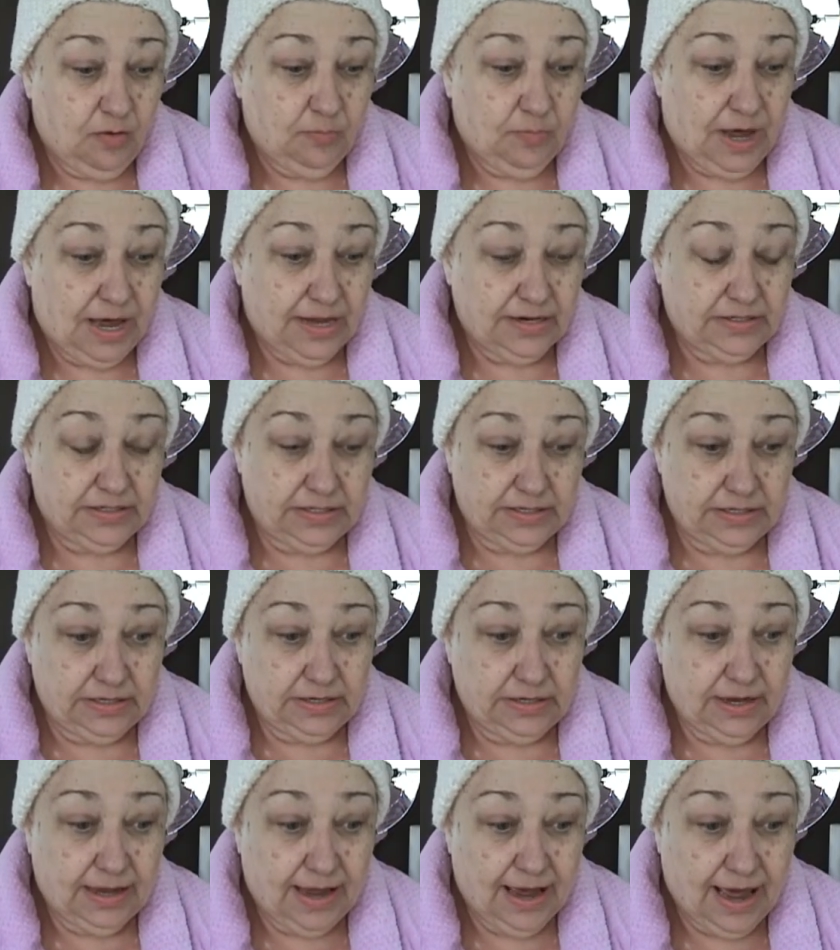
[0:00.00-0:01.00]
But
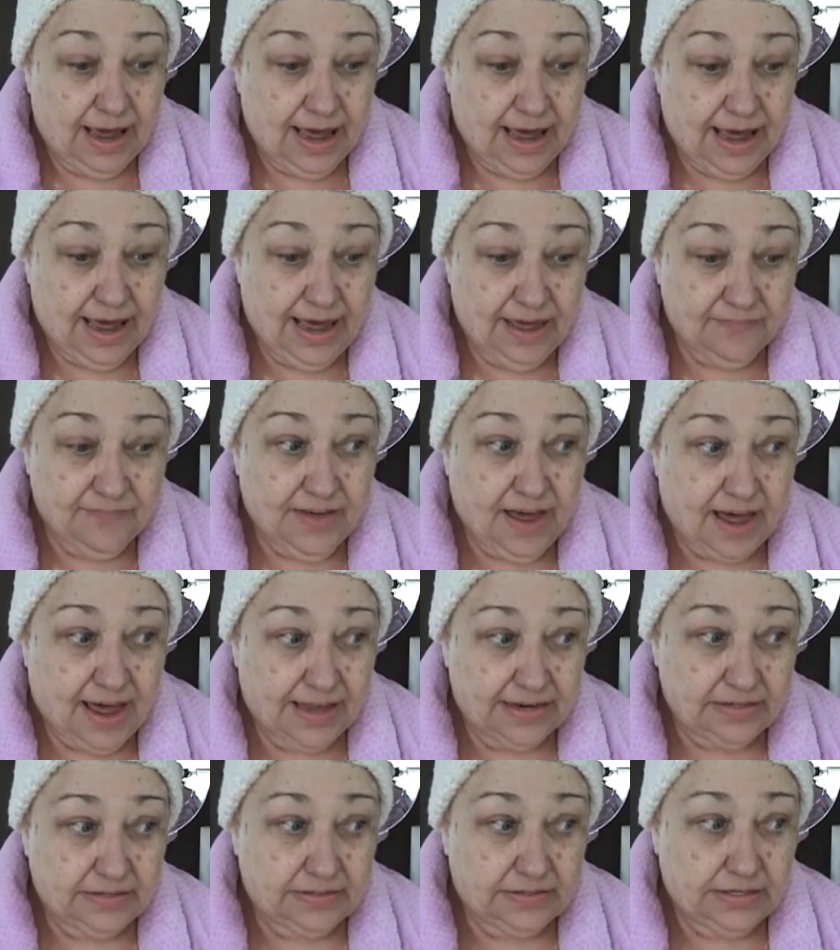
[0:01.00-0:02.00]
I have
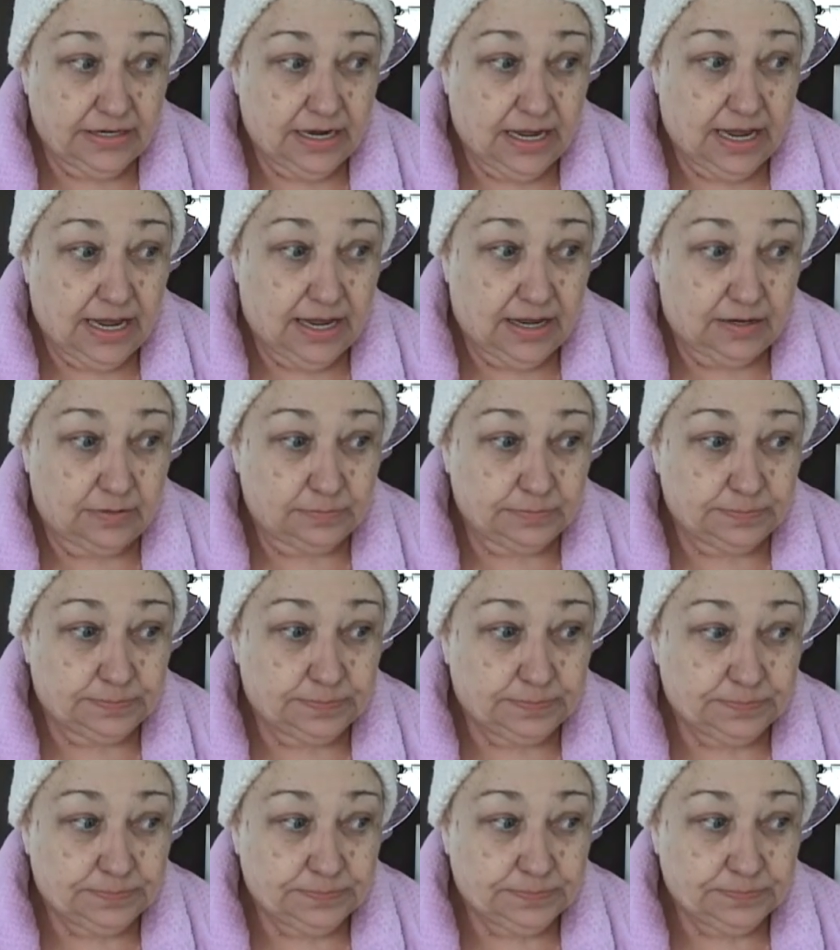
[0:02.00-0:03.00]
gotten a
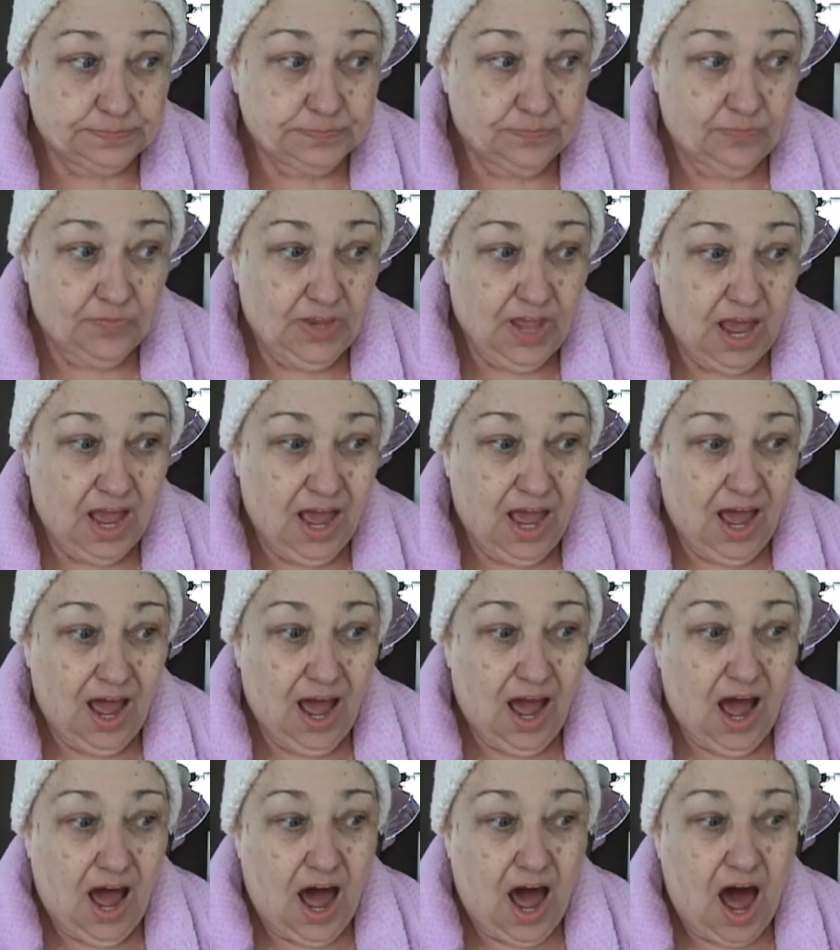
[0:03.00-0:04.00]

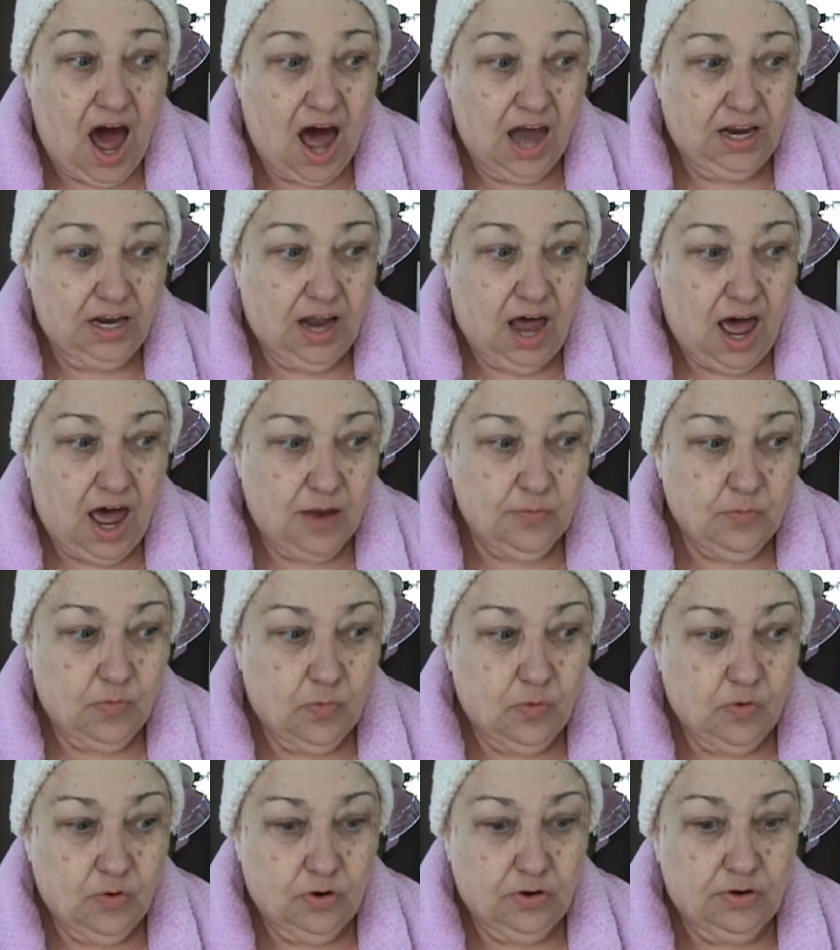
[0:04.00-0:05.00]
lot
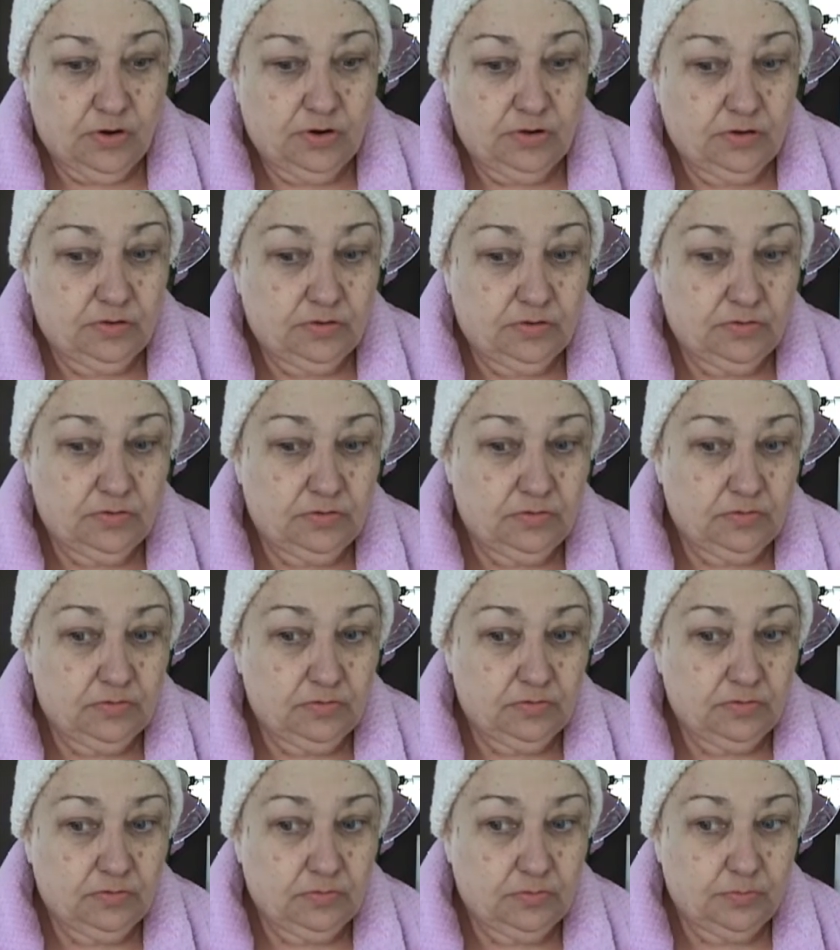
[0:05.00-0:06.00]
more
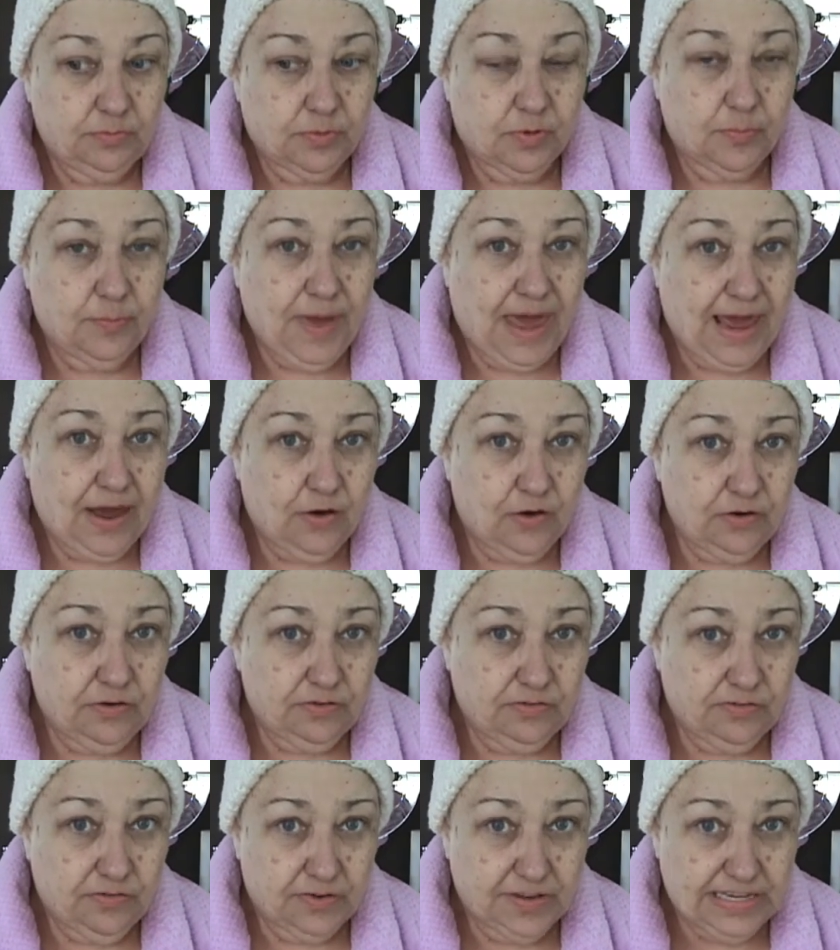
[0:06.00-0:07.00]

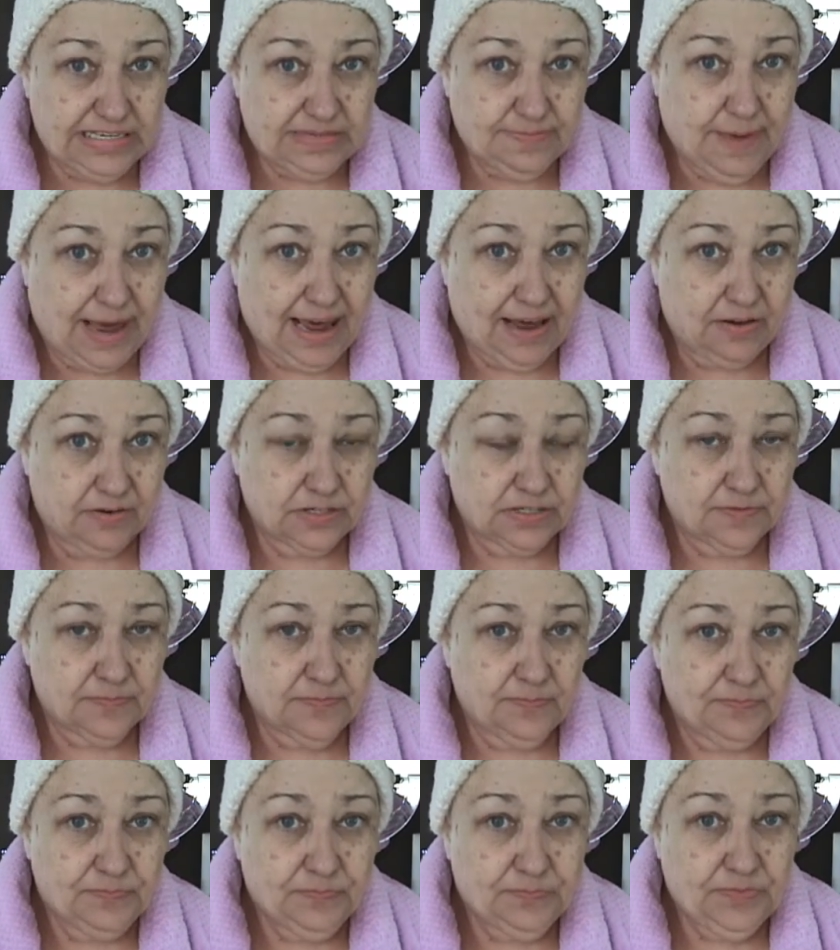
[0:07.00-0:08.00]
prepared for this bout,
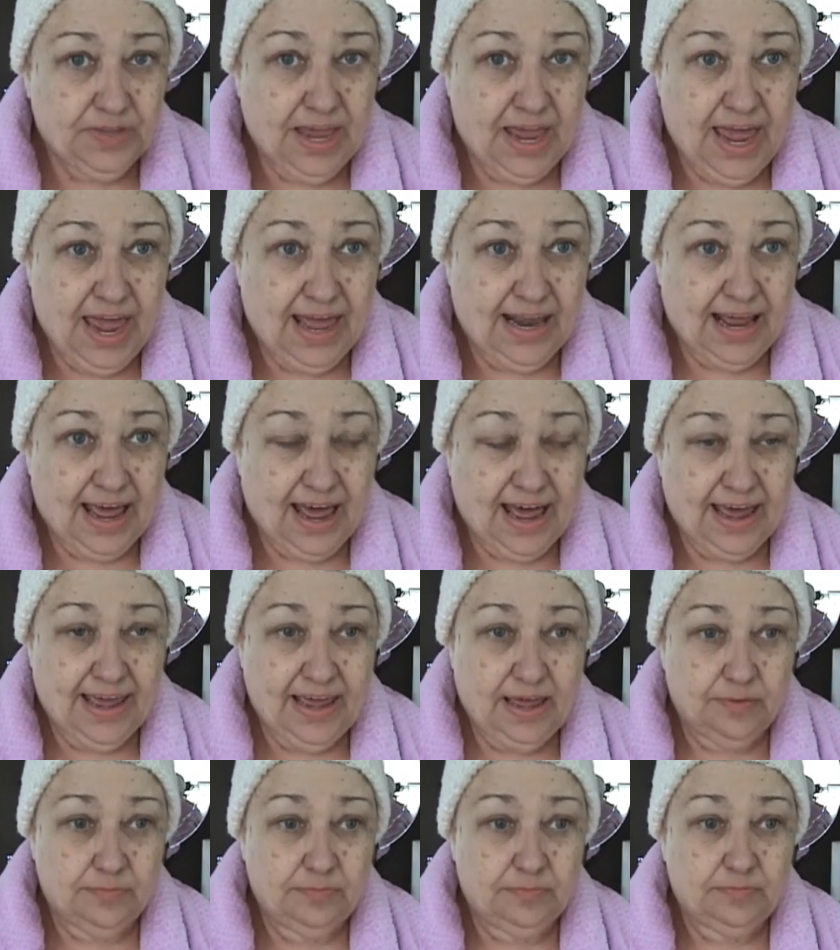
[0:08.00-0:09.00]
and
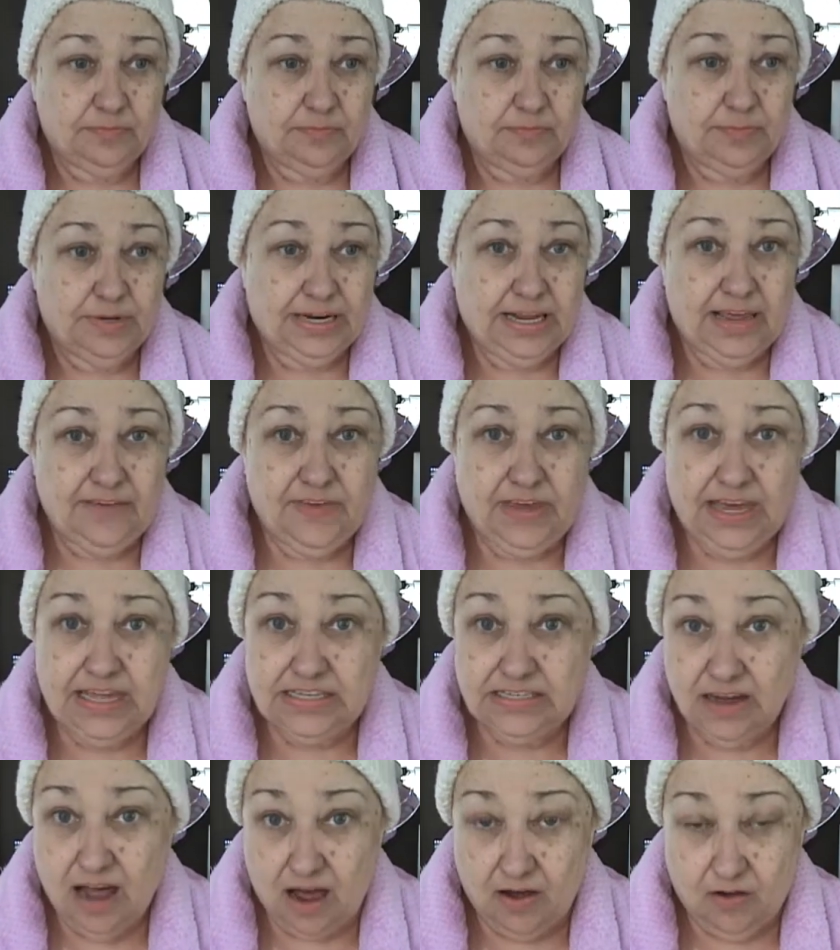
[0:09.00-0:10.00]
I am believing
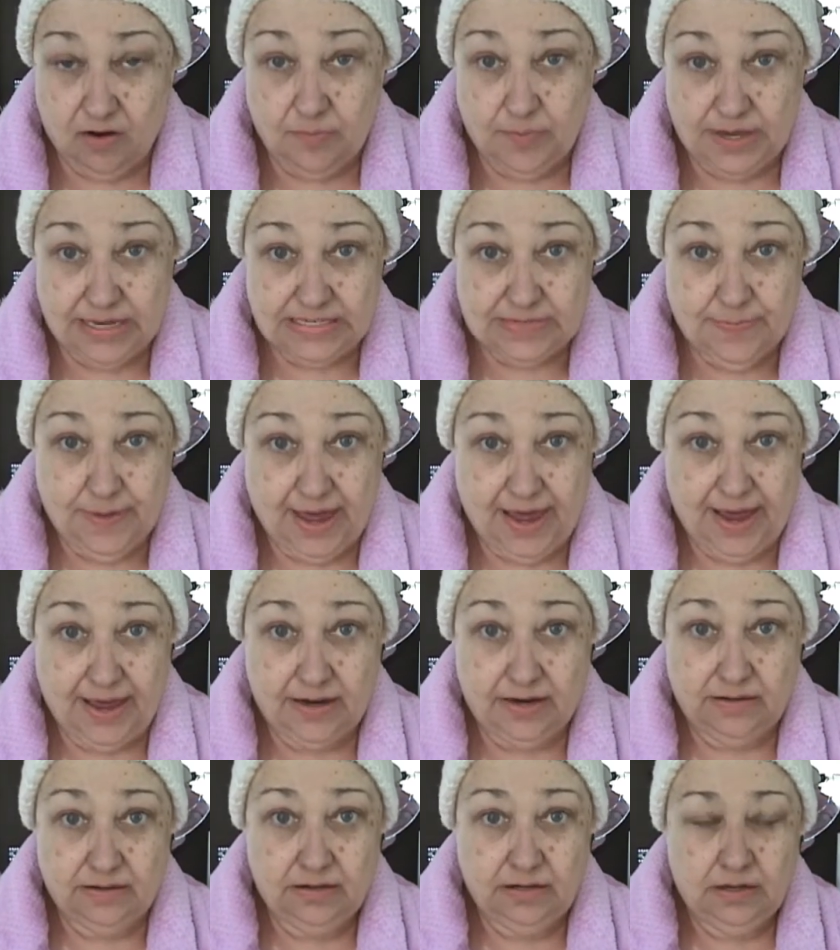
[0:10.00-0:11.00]
it's not going to be as
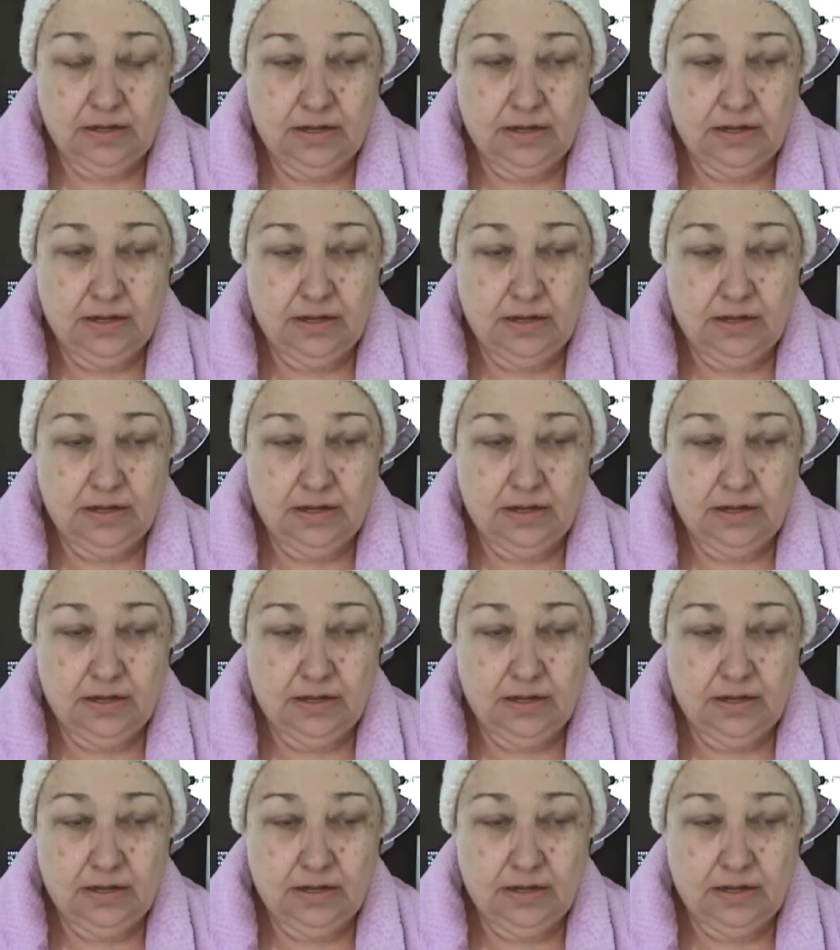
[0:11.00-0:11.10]
bad.